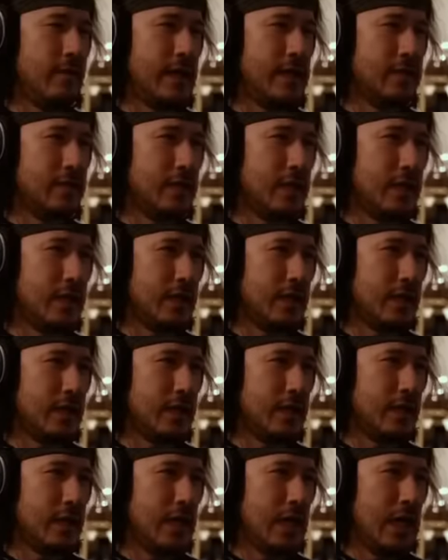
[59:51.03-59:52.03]
Fascinating.
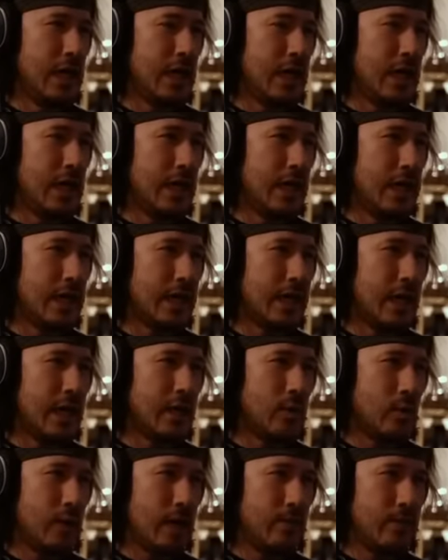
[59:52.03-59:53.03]
Oh, uh, I
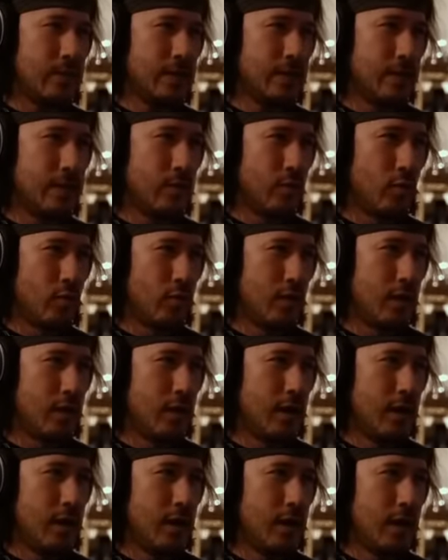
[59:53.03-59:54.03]
can't grab these anymore.
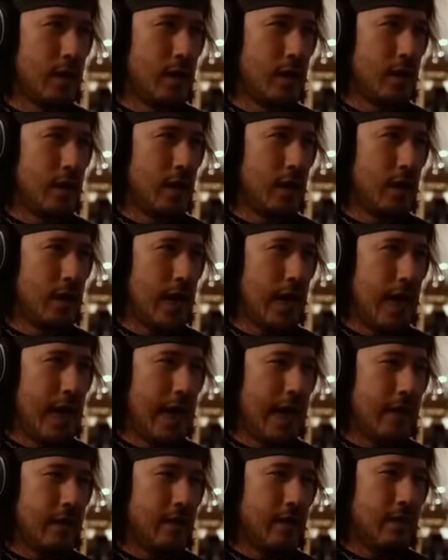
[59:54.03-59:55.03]

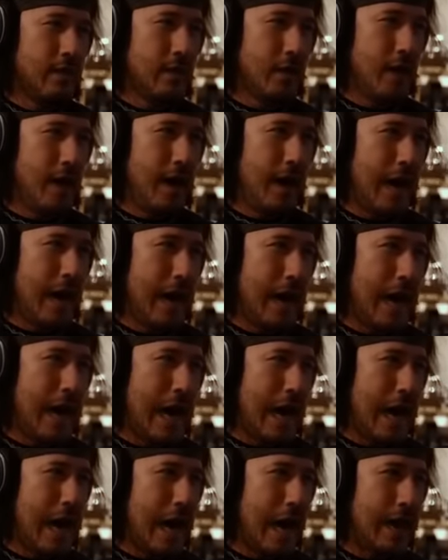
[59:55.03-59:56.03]
Hey!
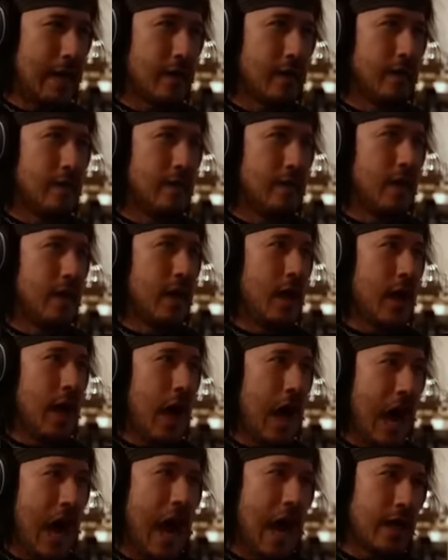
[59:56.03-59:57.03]
Hey!
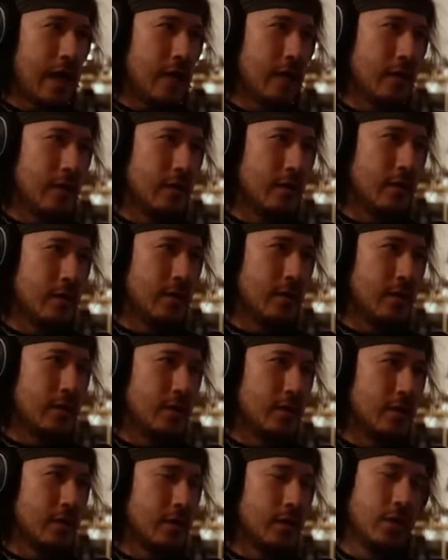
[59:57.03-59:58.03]
Hey!
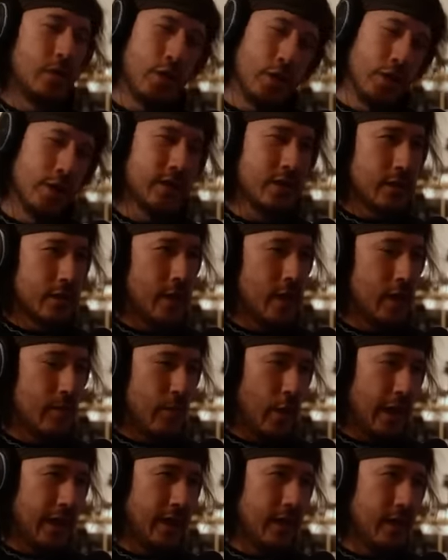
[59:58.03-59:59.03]
You, you listen here,
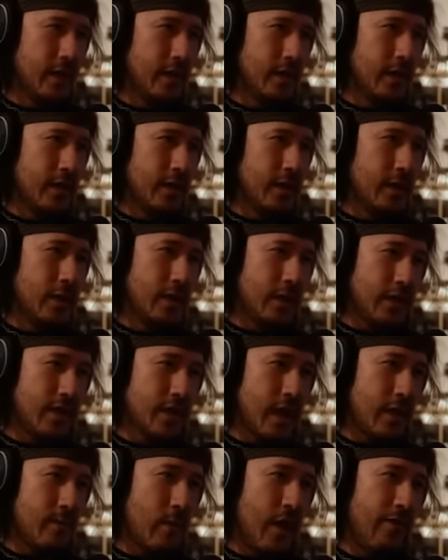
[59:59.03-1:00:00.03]
buddy. You can
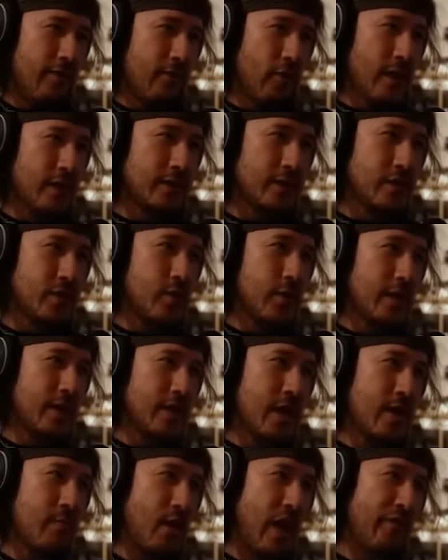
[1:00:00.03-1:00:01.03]
take my friends and you can
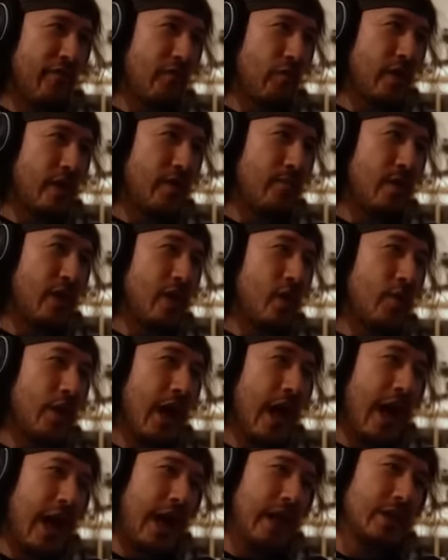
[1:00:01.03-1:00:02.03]
take my freedom, but you
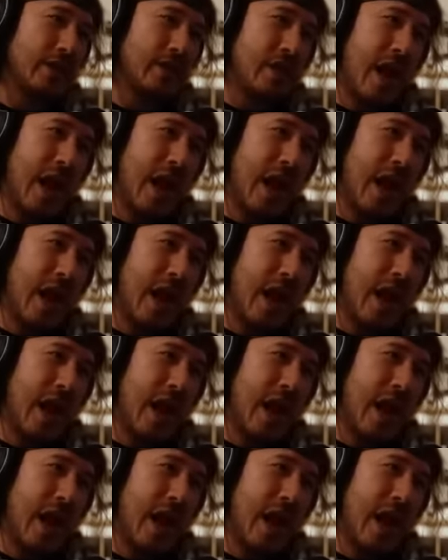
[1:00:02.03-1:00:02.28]
can't